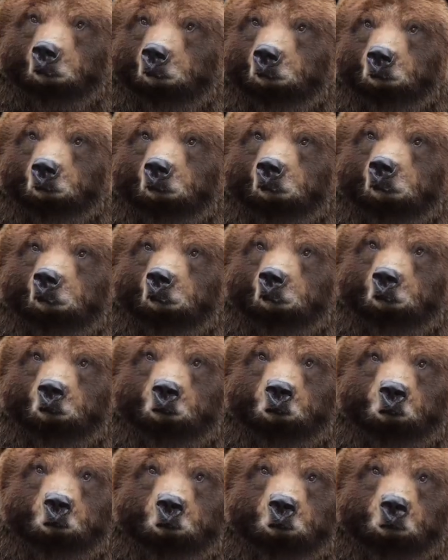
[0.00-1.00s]
They're
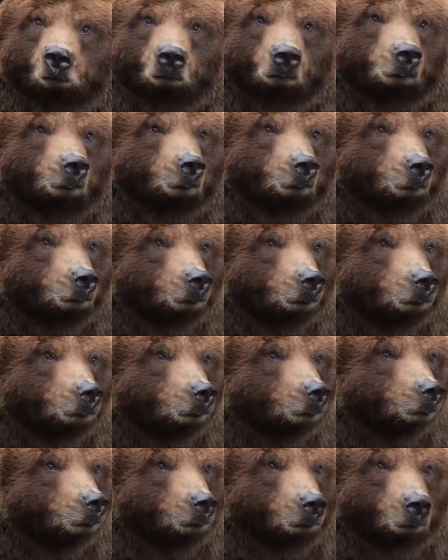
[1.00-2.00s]
huge, with the
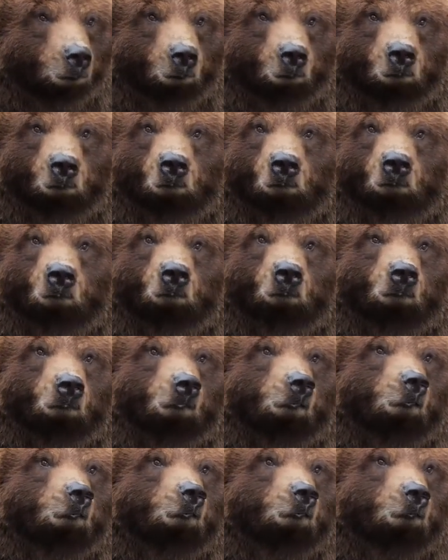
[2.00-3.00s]
Kodiak bear, found
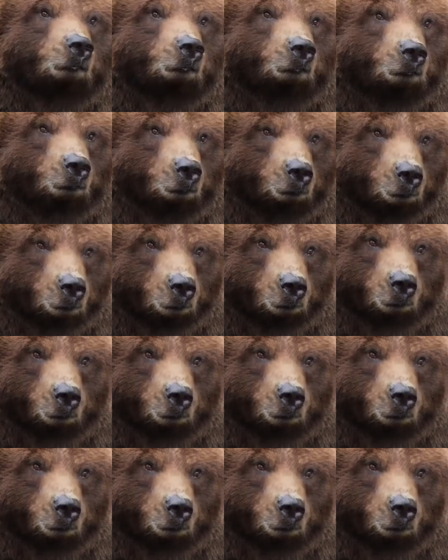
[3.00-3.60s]
in Alaska,